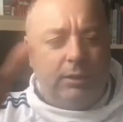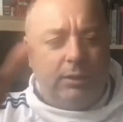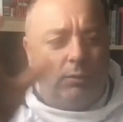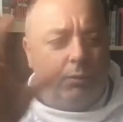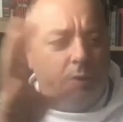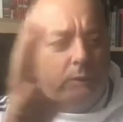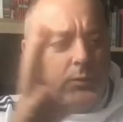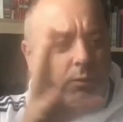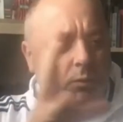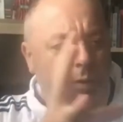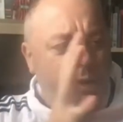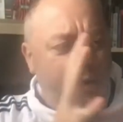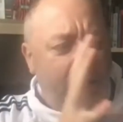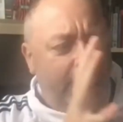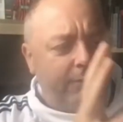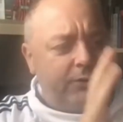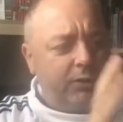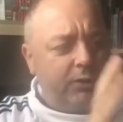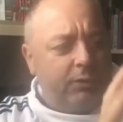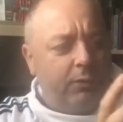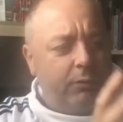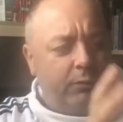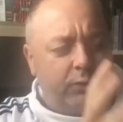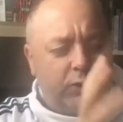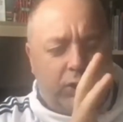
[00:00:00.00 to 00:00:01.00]
we have
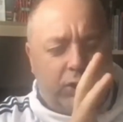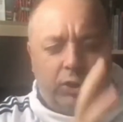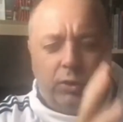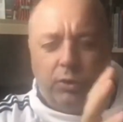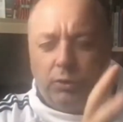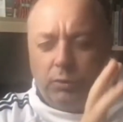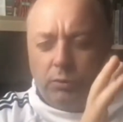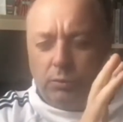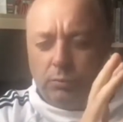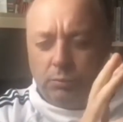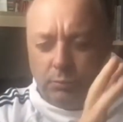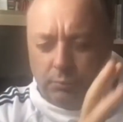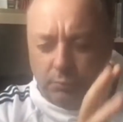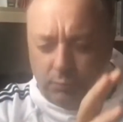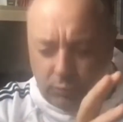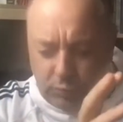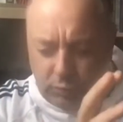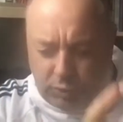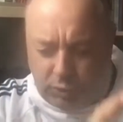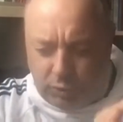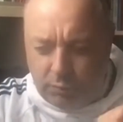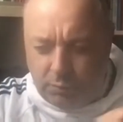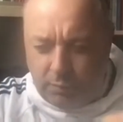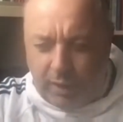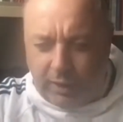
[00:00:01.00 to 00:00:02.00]
sort of two
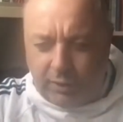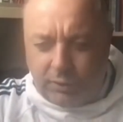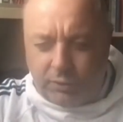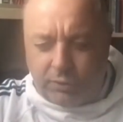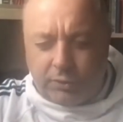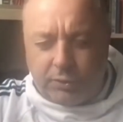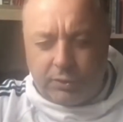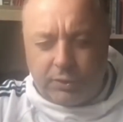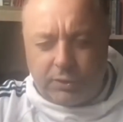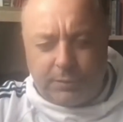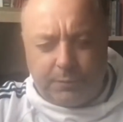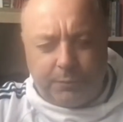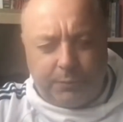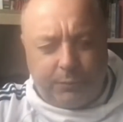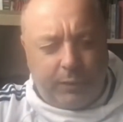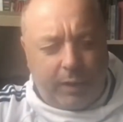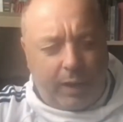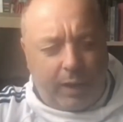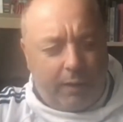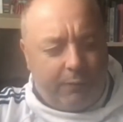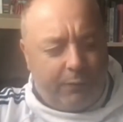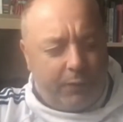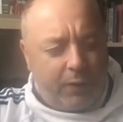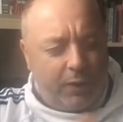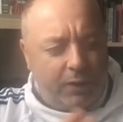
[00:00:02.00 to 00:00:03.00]
mantras.
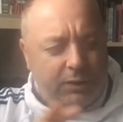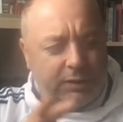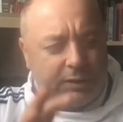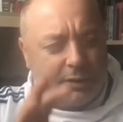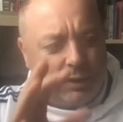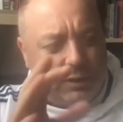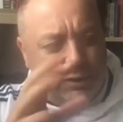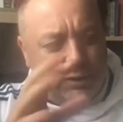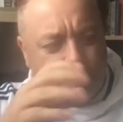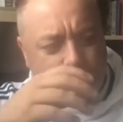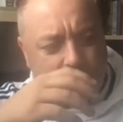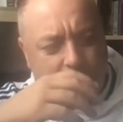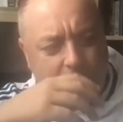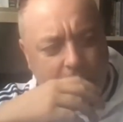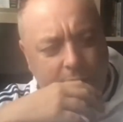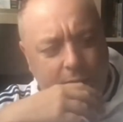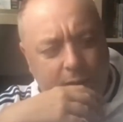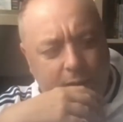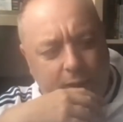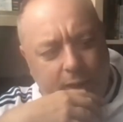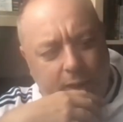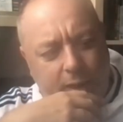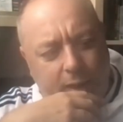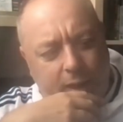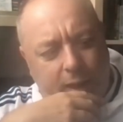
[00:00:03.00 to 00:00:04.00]
Our first is
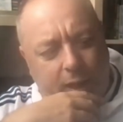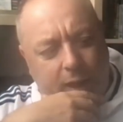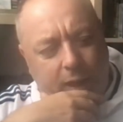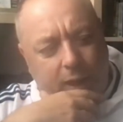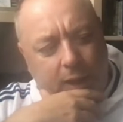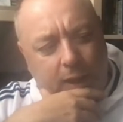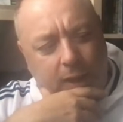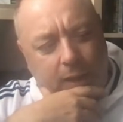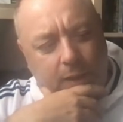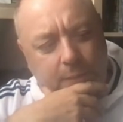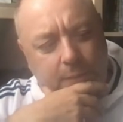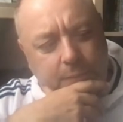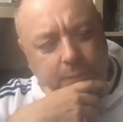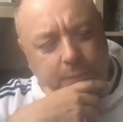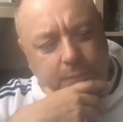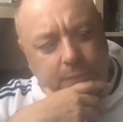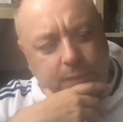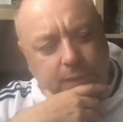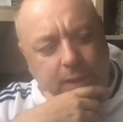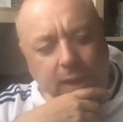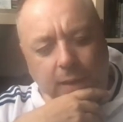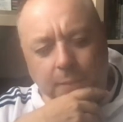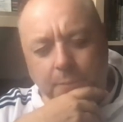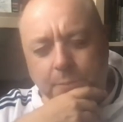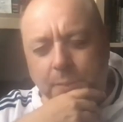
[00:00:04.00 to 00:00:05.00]

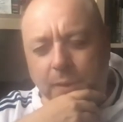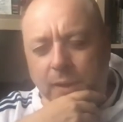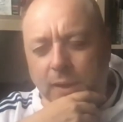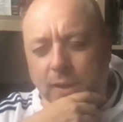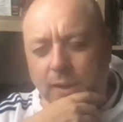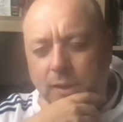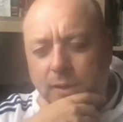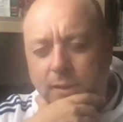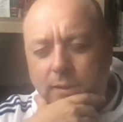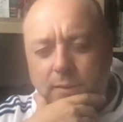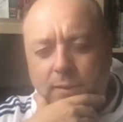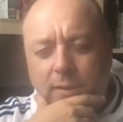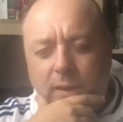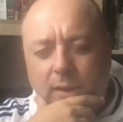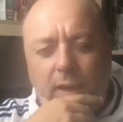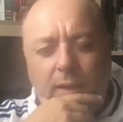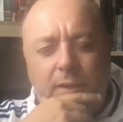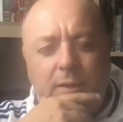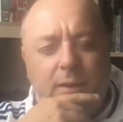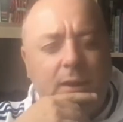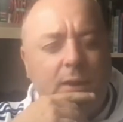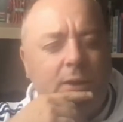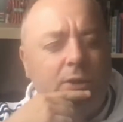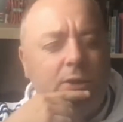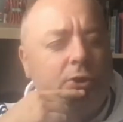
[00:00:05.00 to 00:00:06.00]
get big, get
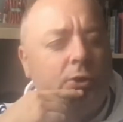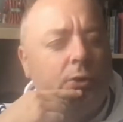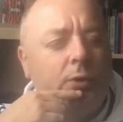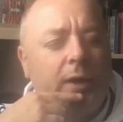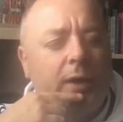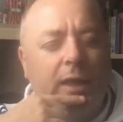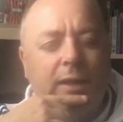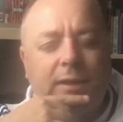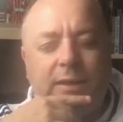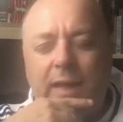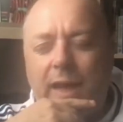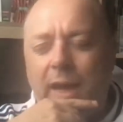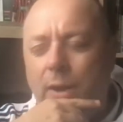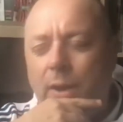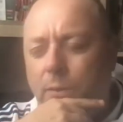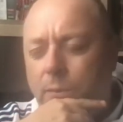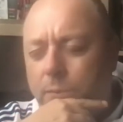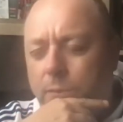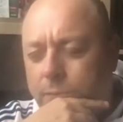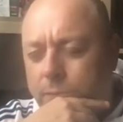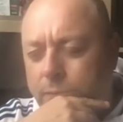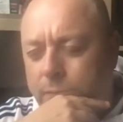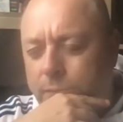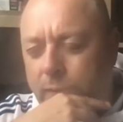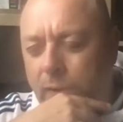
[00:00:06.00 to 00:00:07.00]
niche, or get out.
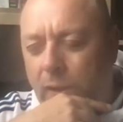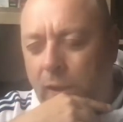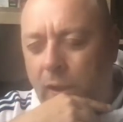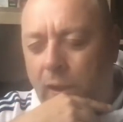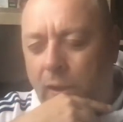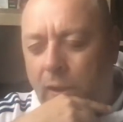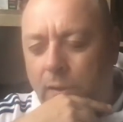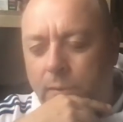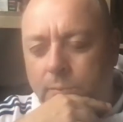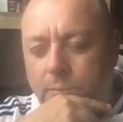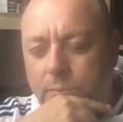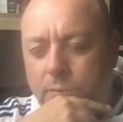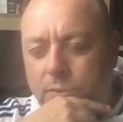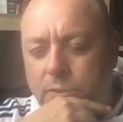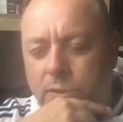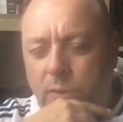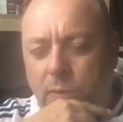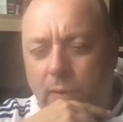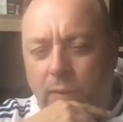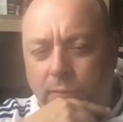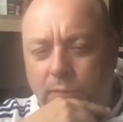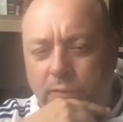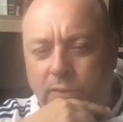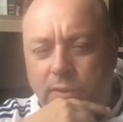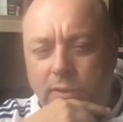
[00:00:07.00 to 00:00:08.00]
So
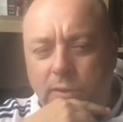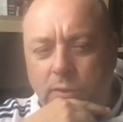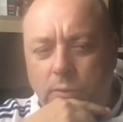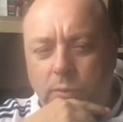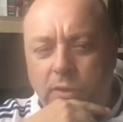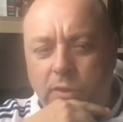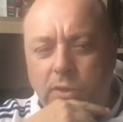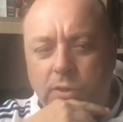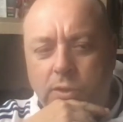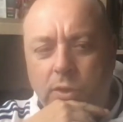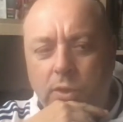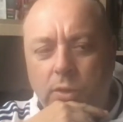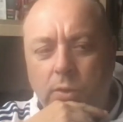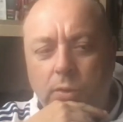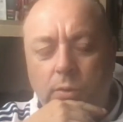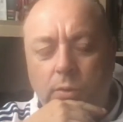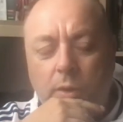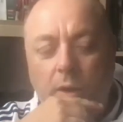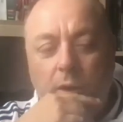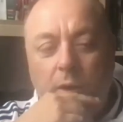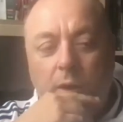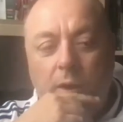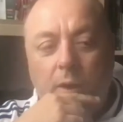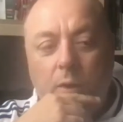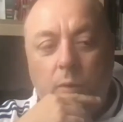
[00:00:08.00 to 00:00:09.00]
everything we do,
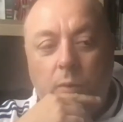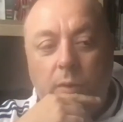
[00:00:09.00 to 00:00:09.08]
we